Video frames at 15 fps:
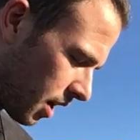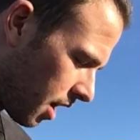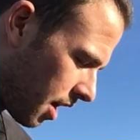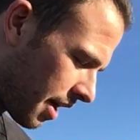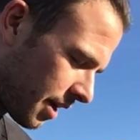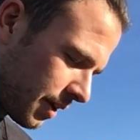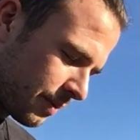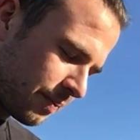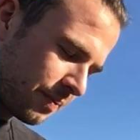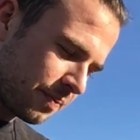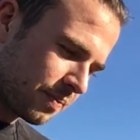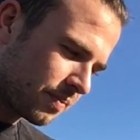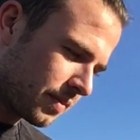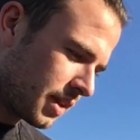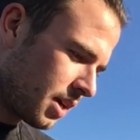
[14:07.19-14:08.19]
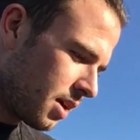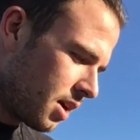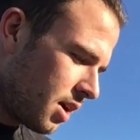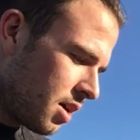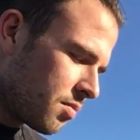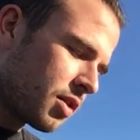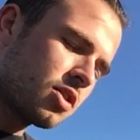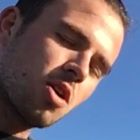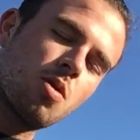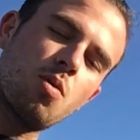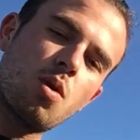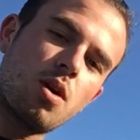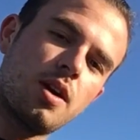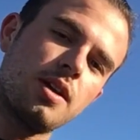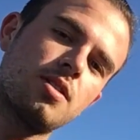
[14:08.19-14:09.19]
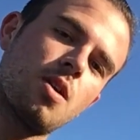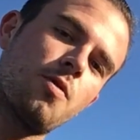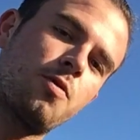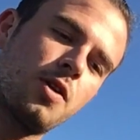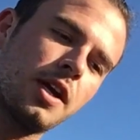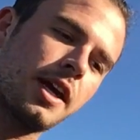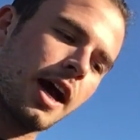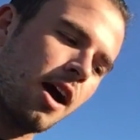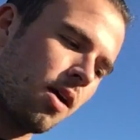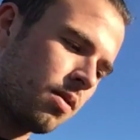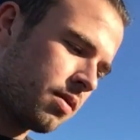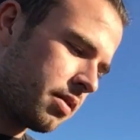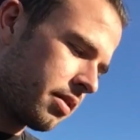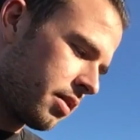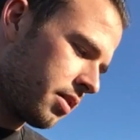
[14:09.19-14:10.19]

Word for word: But don't worry, don't freak out,